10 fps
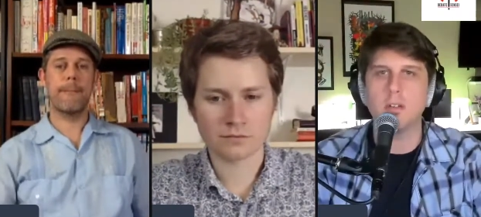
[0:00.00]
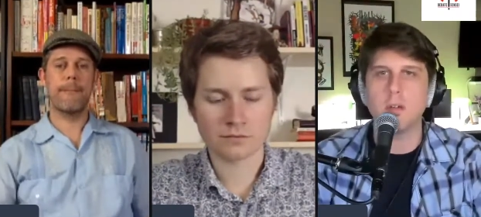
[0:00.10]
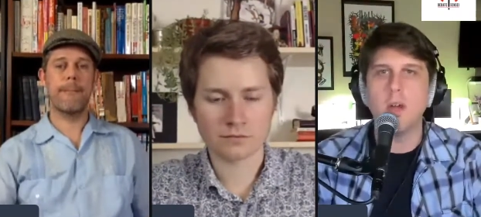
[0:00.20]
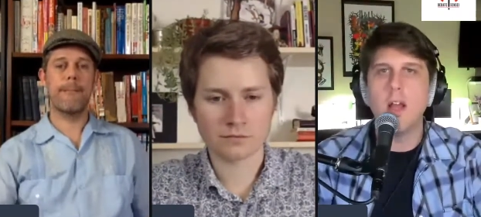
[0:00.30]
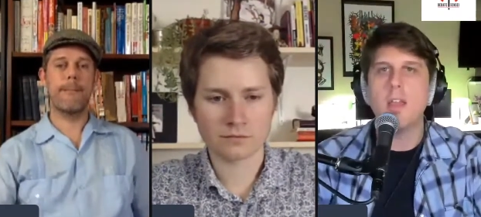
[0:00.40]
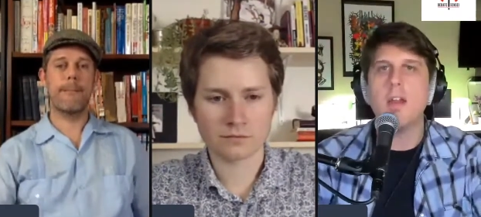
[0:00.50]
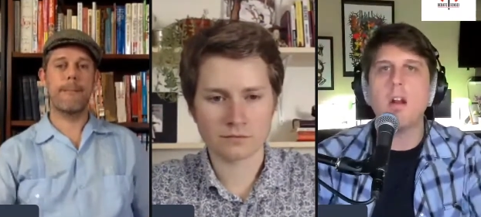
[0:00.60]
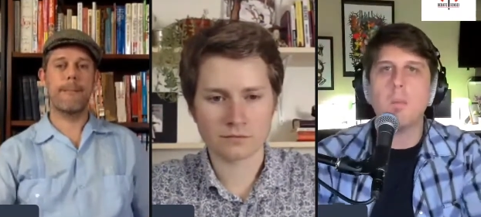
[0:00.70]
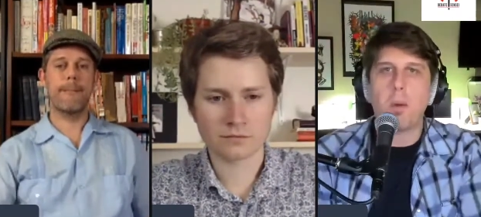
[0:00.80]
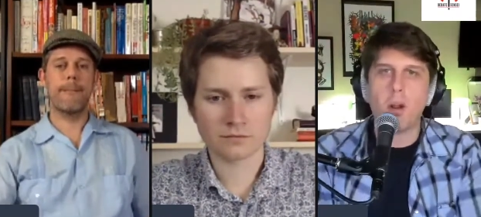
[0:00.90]
Speaker 1: So there
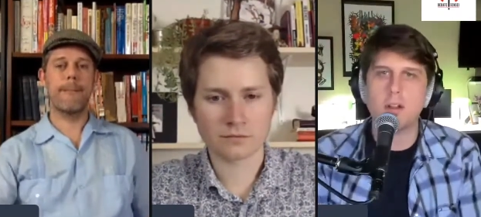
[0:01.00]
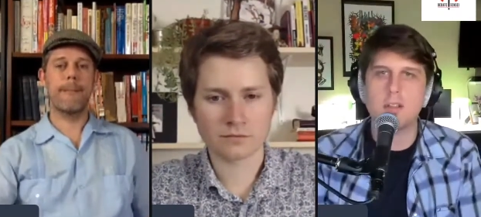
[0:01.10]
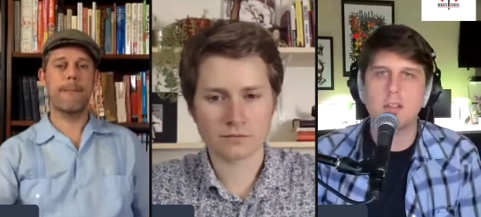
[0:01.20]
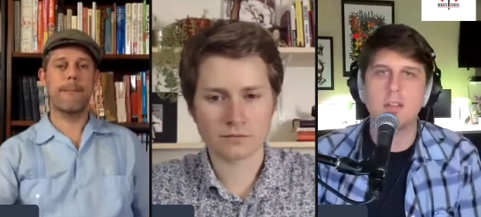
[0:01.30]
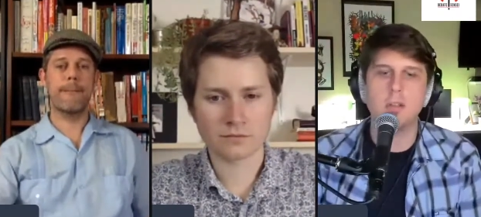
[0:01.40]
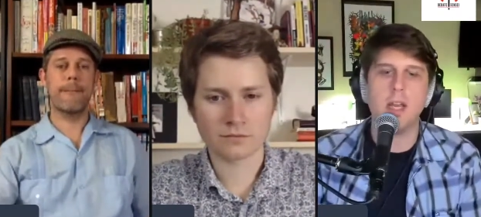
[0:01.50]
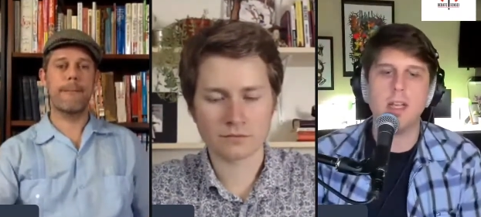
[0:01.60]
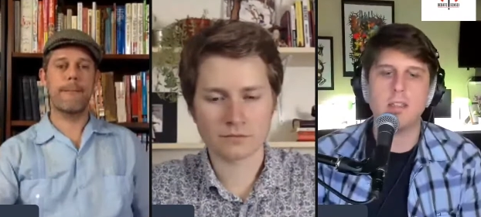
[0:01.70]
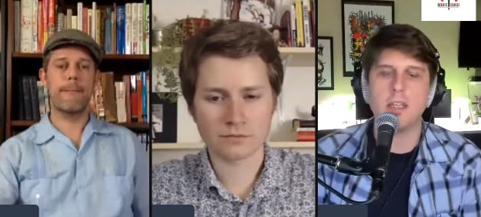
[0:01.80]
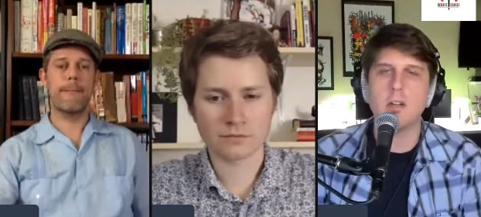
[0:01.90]
are perks to the
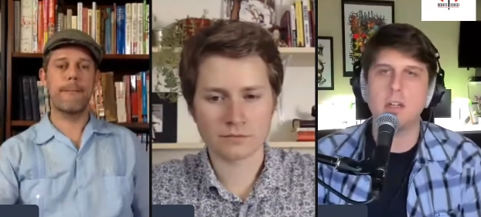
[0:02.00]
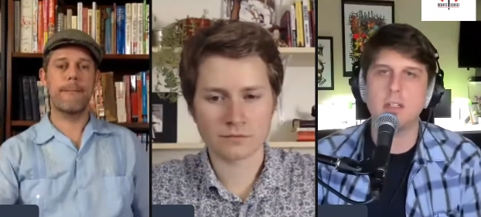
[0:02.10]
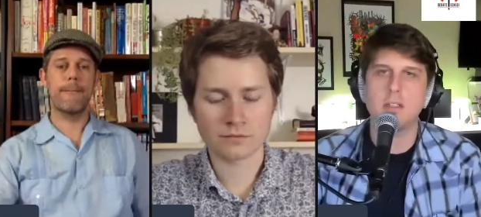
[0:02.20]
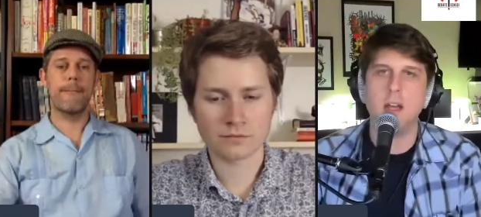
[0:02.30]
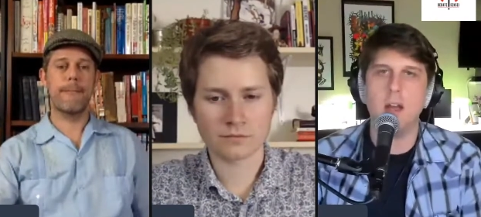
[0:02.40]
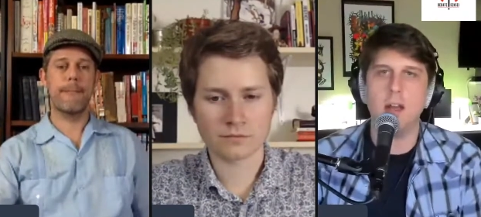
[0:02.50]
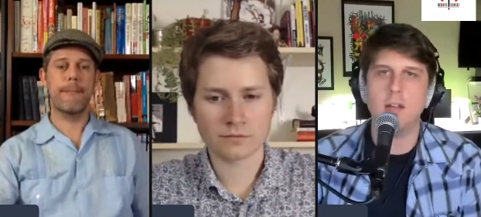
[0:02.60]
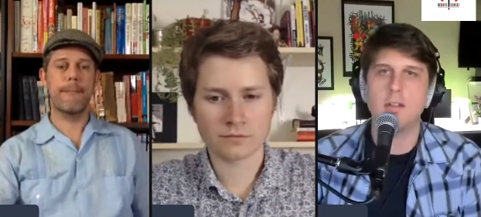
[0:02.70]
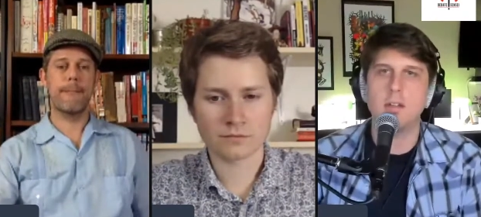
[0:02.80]
asynchronous uh,